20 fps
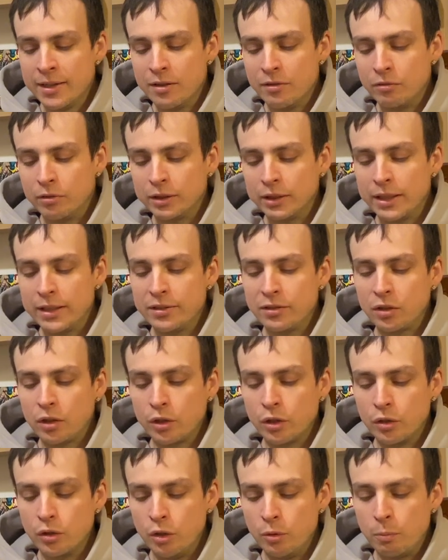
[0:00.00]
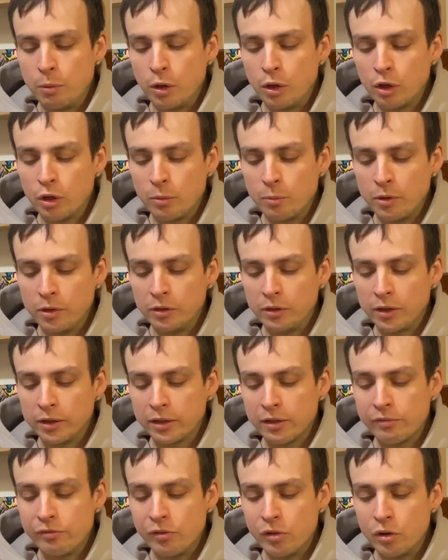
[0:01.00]
release like a new Pokemon, like
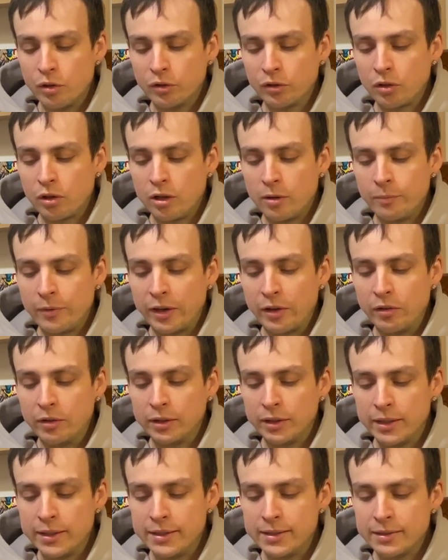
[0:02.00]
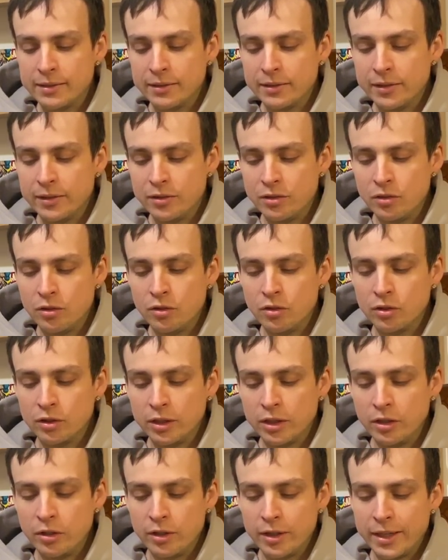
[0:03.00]
the first time they release it, it's usually,
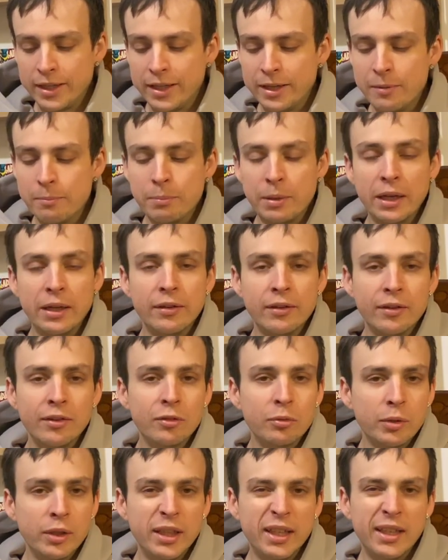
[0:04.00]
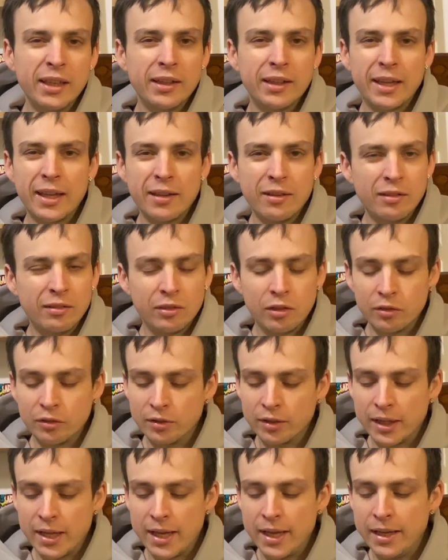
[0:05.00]
you know, in abundance where you can get lots
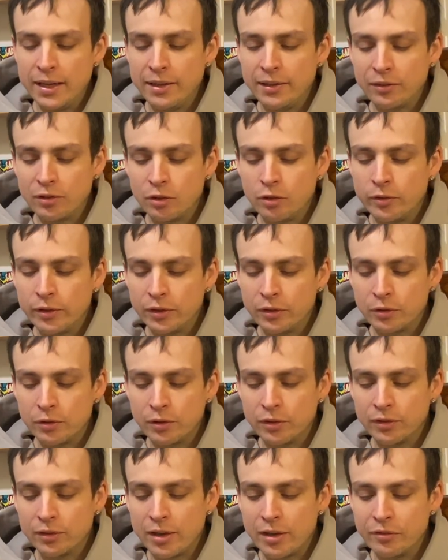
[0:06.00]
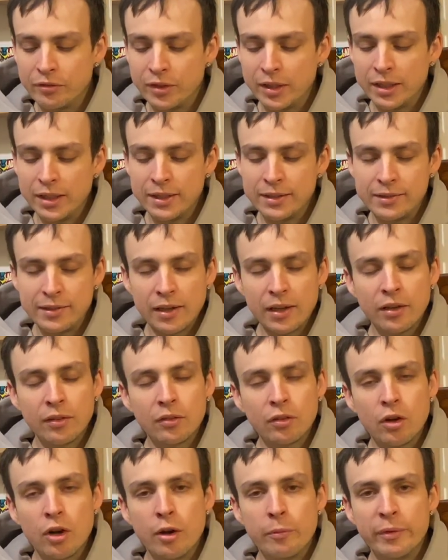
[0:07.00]
of candies and all that sort of stuff. And then the second
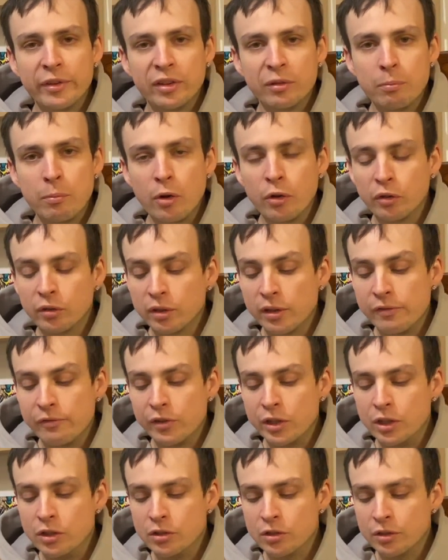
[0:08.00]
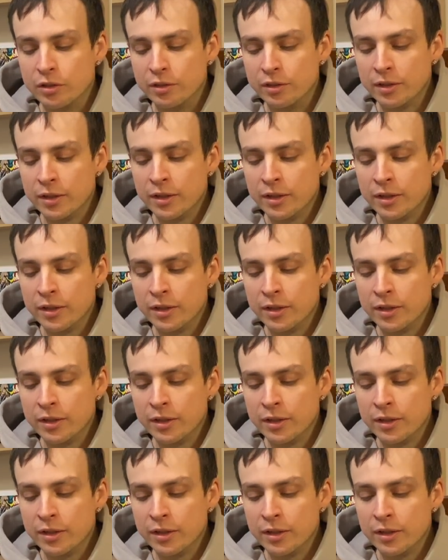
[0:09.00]
time it's mostly featured